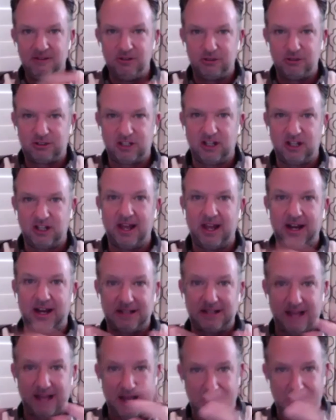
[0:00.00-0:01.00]
you select
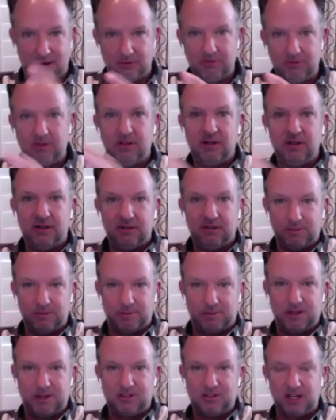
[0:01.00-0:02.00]
out the
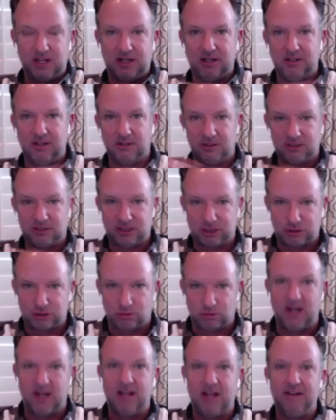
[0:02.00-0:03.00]
particular
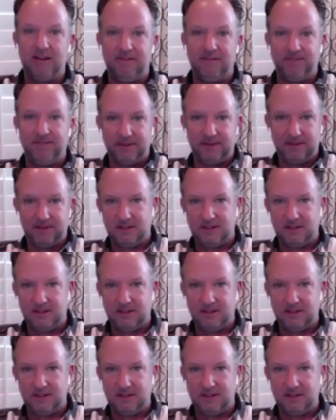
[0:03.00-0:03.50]
strain,